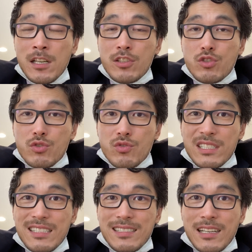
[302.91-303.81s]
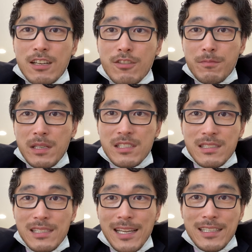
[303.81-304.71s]
to treat this kind patients
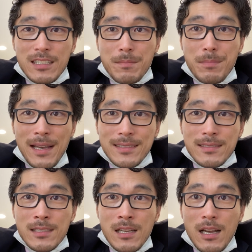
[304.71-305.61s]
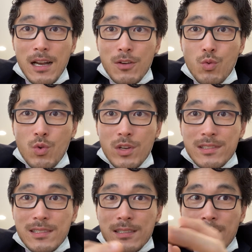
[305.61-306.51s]
that in the past I
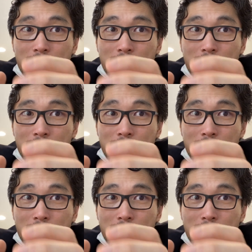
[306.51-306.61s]
was